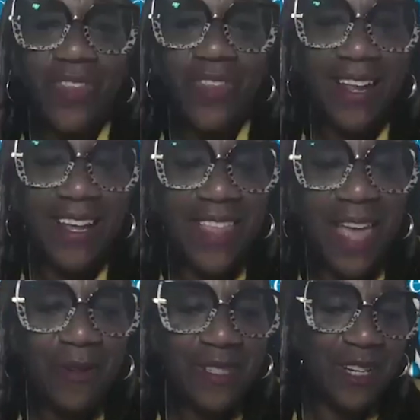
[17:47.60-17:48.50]

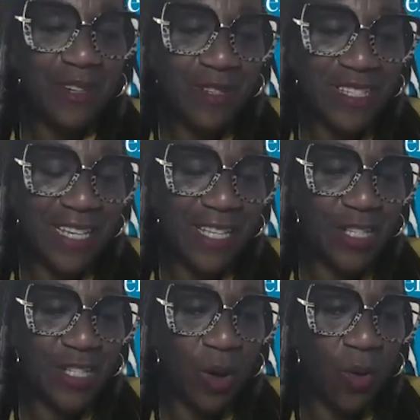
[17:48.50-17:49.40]
that was interesting.
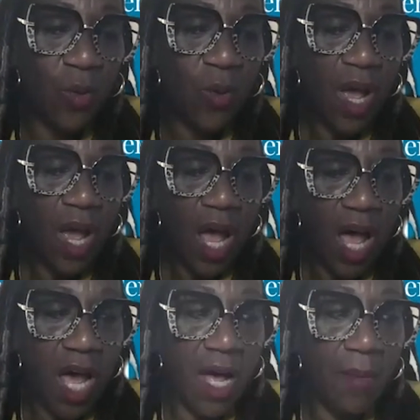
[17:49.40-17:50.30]
So
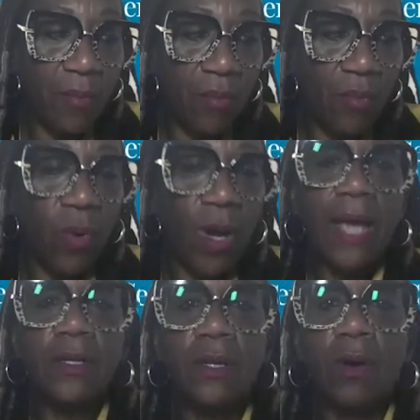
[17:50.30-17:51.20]
what
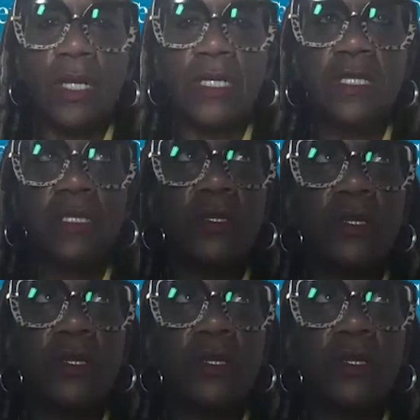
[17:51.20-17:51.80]
I noticed